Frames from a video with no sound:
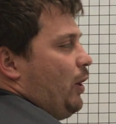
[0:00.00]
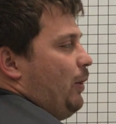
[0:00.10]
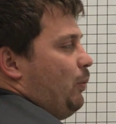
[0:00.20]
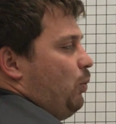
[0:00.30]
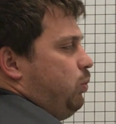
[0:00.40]

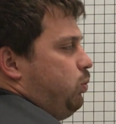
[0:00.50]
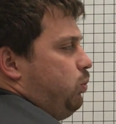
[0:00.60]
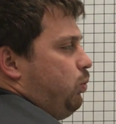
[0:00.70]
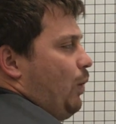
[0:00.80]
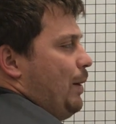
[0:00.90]
of
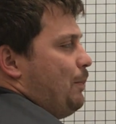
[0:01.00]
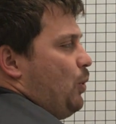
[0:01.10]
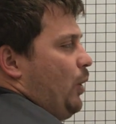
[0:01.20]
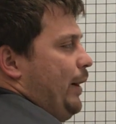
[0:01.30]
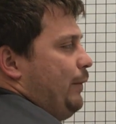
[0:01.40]

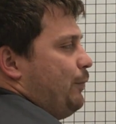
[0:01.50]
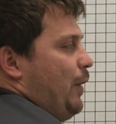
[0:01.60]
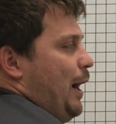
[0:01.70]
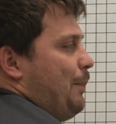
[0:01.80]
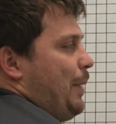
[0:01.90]

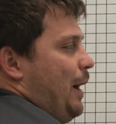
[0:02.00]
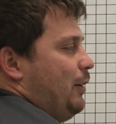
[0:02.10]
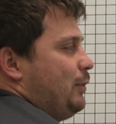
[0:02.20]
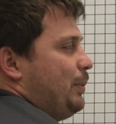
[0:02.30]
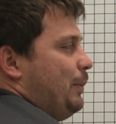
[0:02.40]
1.5
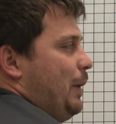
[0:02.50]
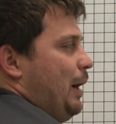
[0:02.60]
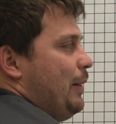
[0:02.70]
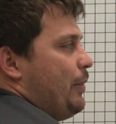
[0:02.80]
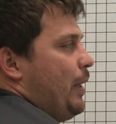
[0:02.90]
pounds per
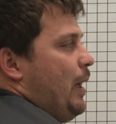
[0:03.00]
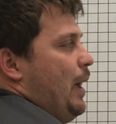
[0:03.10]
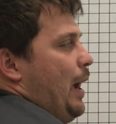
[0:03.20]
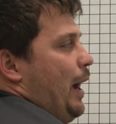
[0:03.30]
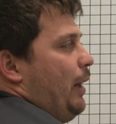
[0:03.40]
month.
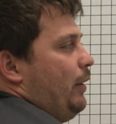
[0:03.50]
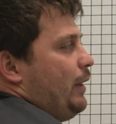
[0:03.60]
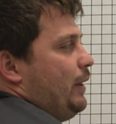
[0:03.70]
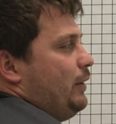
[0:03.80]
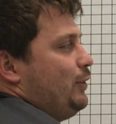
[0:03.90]

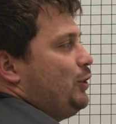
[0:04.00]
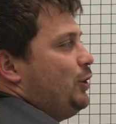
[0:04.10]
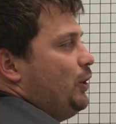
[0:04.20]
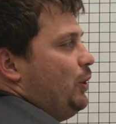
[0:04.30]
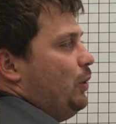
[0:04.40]
Alligator
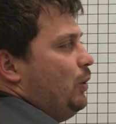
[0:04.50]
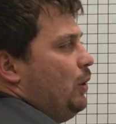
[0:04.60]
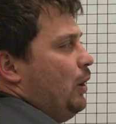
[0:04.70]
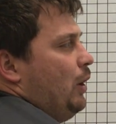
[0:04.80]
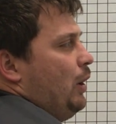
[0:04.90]
2,
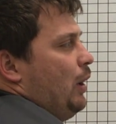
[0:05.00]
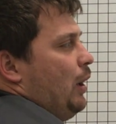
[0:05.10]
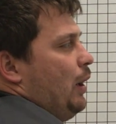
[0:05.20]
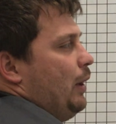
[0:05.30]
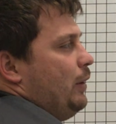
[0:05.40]

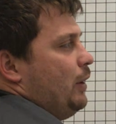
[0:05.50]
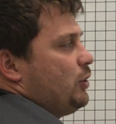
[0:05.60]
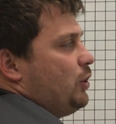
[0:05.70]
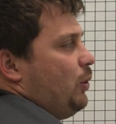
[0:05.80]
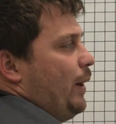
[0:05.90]

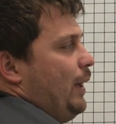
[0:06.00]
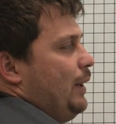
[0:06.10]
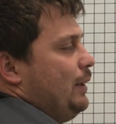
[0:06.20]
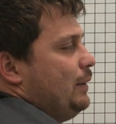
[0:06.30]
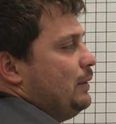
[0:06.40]
initial
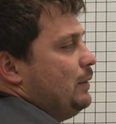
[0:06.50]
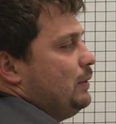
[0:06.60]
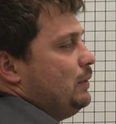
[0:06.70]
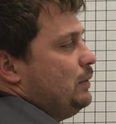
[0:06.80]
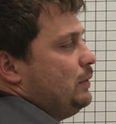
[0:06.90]
weight
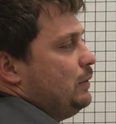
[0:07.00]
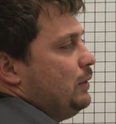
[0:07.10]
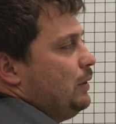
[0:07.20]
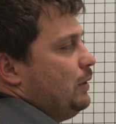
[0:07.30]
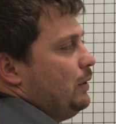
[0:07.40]

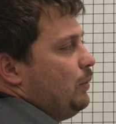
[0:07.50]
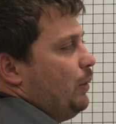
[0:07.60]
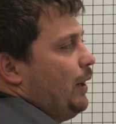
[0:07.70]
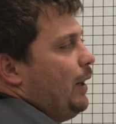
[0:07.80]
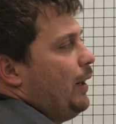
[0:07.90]

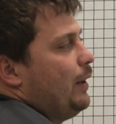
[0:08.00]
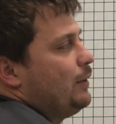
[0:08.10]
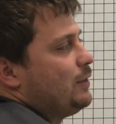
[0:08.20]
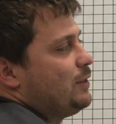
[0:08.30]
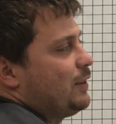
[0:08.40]

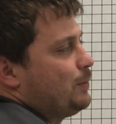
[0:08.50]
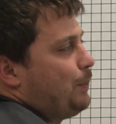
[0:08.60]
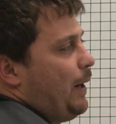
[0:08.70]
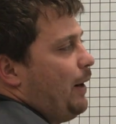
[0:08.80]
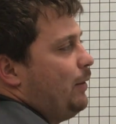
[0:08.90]
was 6
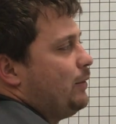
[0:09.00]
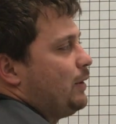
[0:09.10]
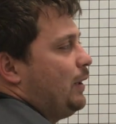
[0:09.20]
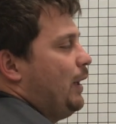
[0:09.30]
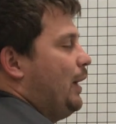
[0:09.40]
pounds
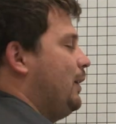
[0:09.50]
and